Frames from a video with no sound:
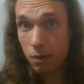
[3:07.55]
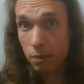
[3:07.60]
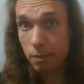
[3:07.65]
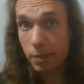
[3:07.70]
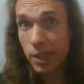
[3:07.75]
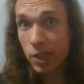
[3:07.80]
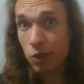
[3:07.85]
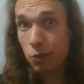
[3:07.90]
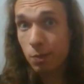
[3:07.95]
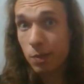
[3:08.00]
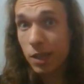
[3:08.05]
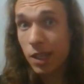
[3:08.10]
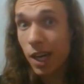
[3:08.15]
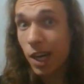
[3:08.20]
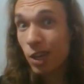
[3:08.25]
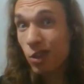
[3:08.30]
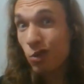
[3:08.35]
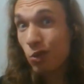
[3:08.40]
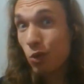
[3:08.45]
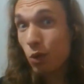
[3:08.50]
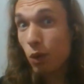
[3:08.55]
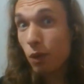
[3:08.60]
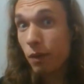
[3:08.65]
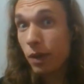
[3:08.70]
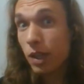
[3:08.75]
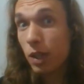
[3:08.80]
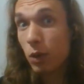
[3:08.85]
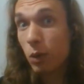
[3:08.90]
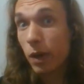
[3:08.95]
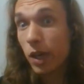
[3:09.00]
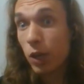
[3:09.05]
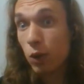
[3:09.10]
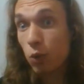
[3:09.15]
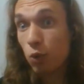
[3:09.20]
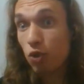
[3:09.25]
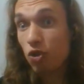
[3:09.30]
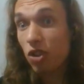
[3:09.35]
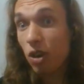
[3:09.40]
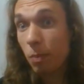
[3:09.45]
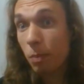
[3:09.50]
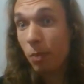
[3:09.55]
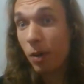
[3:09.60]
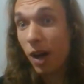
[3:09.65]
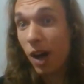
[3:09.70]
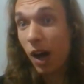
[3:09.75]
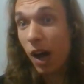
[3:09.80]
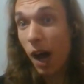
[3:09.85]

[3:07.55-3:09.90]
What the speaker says: PHP, I don't know of any way to jump